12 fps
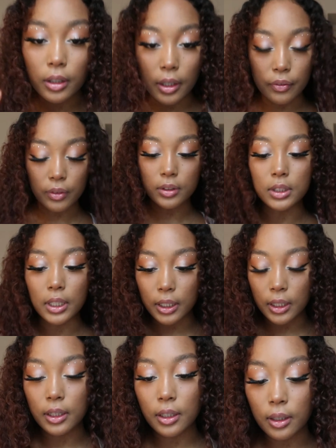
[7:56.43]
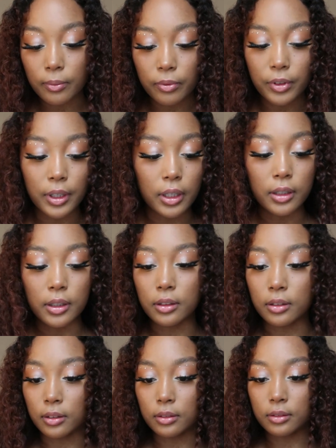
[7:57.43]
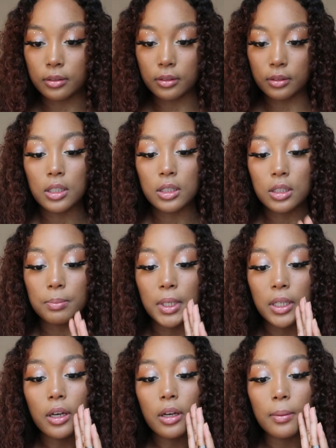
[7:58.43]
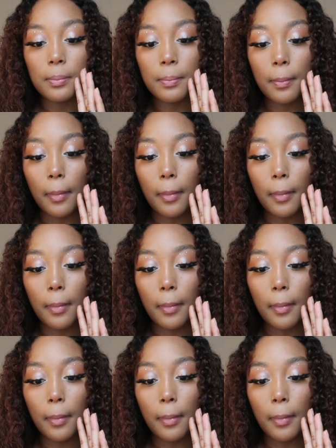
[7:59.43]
If there's anything I'm forgetting, speak up.